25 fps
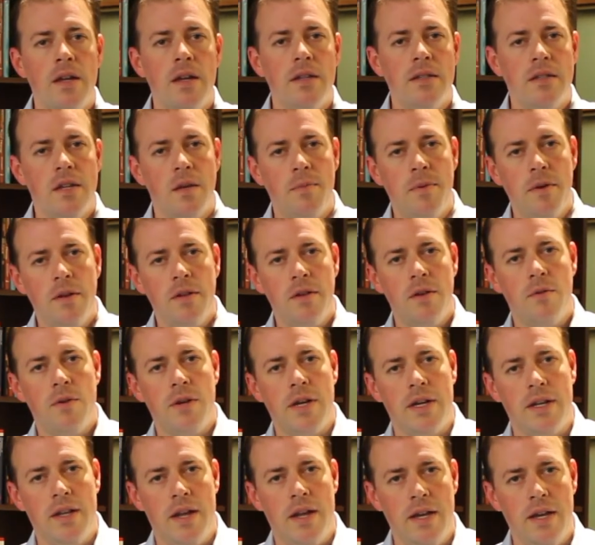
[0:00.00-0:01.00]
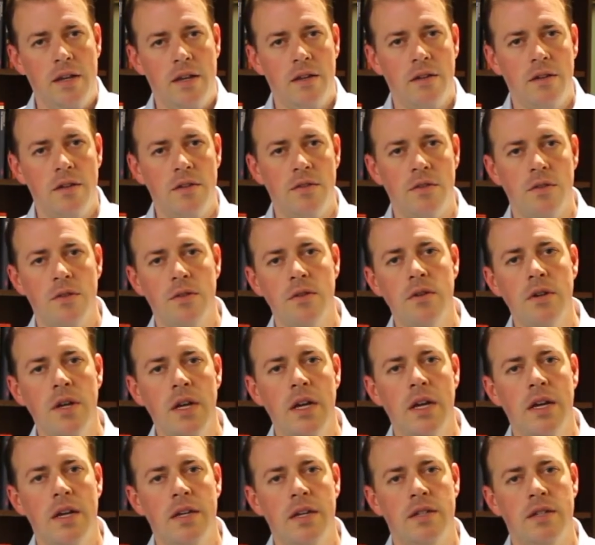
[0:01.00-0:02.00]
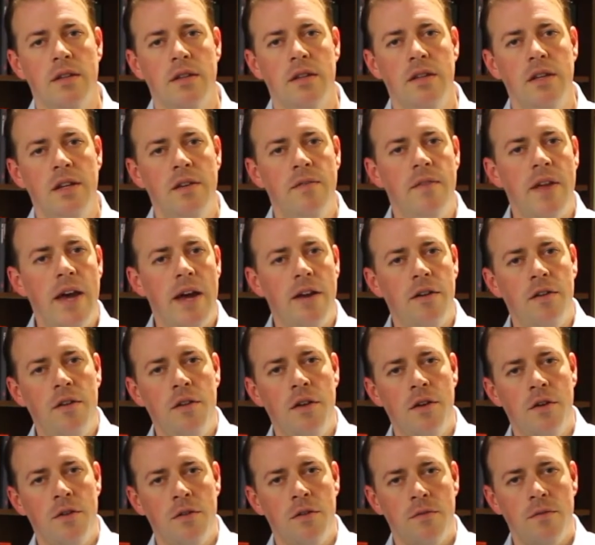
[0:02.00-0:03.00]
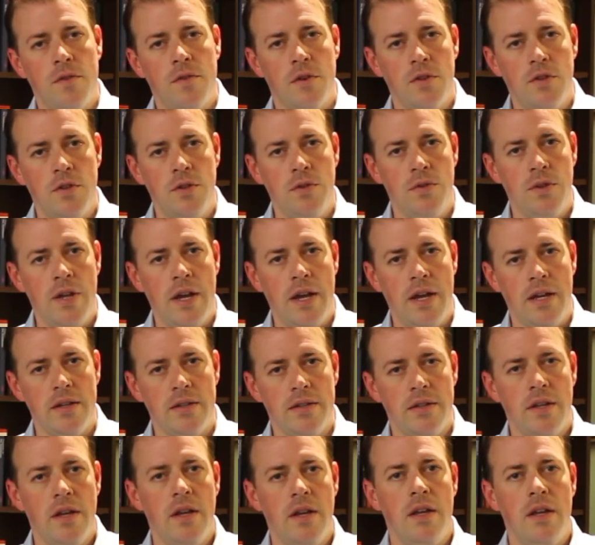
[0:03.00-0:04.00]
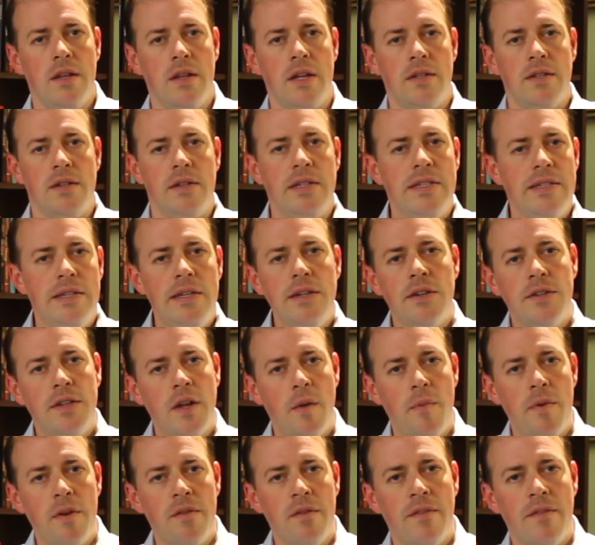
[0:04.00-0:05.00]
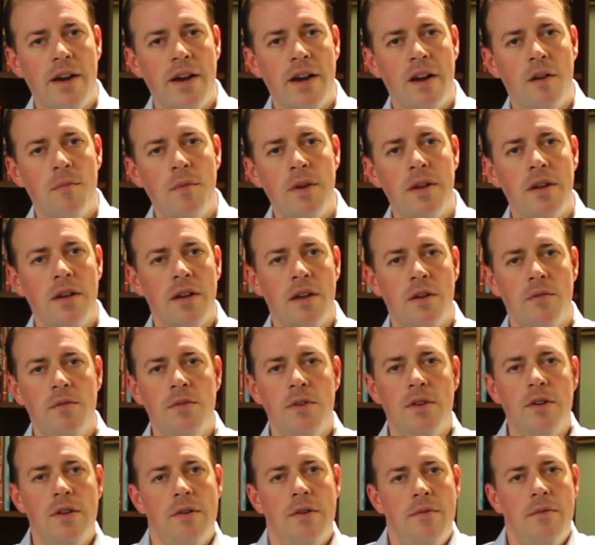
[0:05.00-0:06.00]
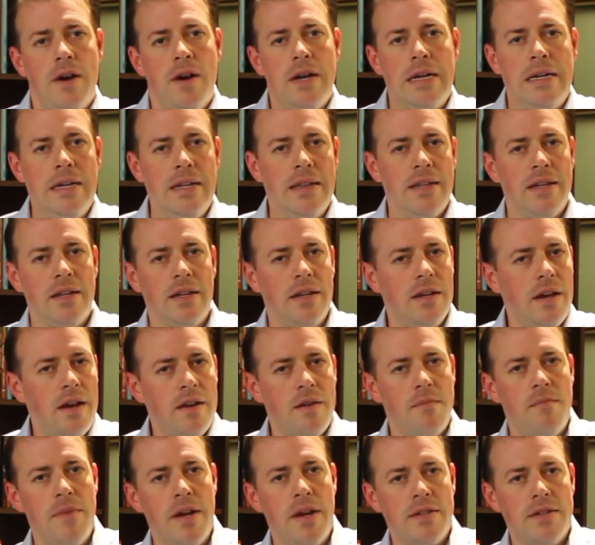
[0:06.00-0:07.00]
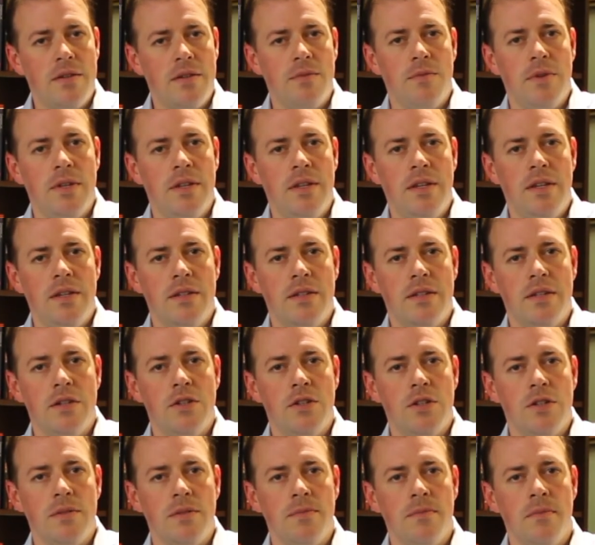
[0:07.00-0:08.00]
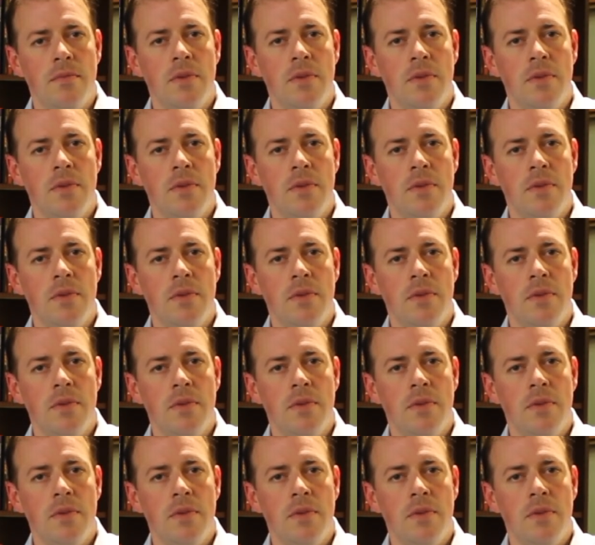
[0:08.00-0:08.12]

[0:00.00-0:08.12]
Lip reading: Typically what I'd like you to do is to leave that alone for 2 days. That's a sealed up environment, and I really don't want anything kind of messing with the incision.